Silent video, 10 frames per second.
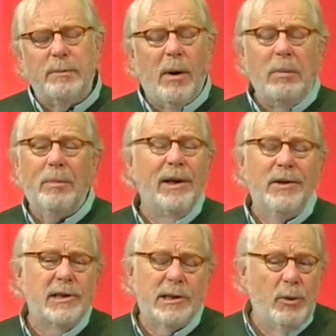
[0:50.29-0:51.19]
Probably
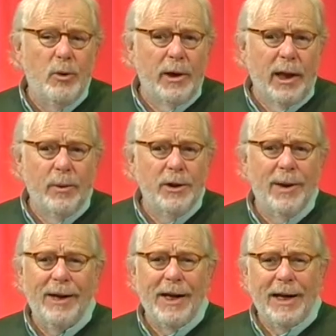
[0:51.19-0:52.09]
this morning when you
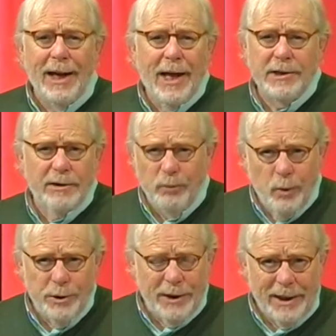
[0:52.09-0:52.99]
had that glass of
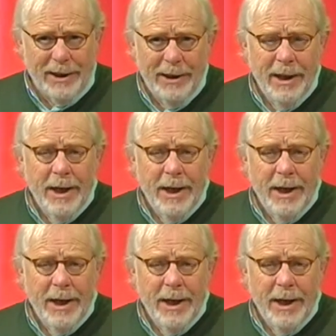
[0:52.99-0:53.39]
water,